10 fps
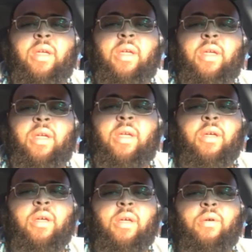the Great,
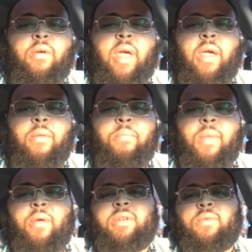okay,
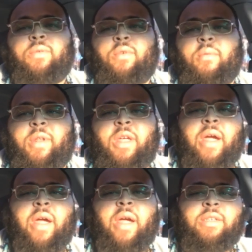mirrors the Roman
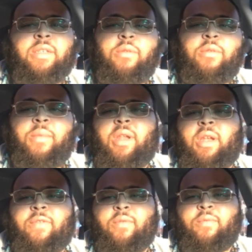Empire in so many
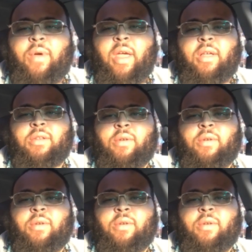different ways.